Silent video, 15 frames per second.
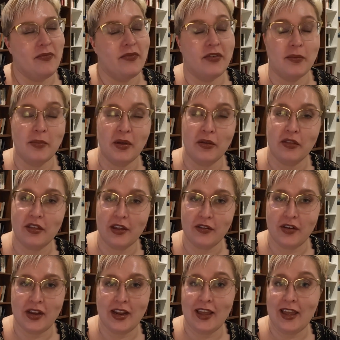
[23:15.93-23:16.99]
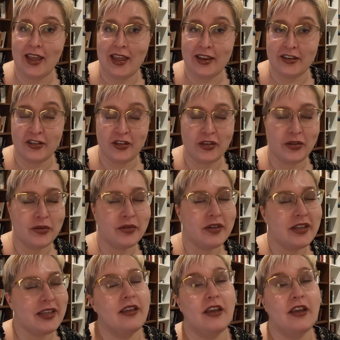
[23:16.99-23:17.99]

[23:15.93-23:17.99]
for both Irina and Hugh.